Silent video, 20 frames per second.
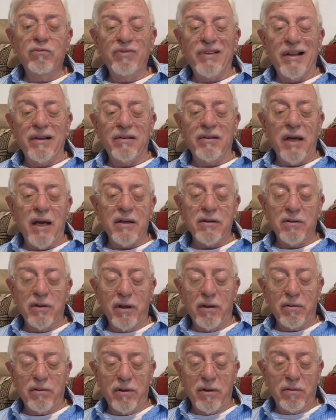
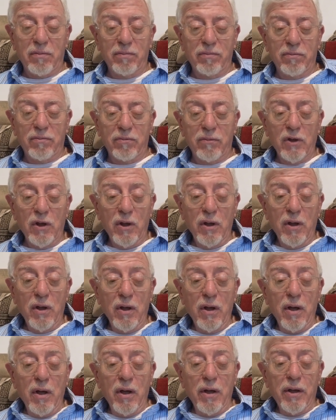Fantastic.
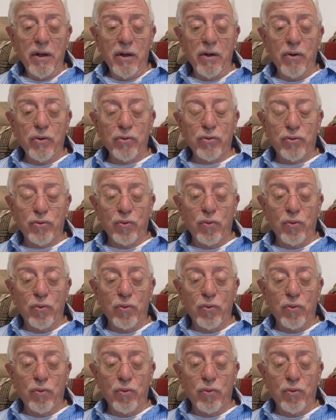He used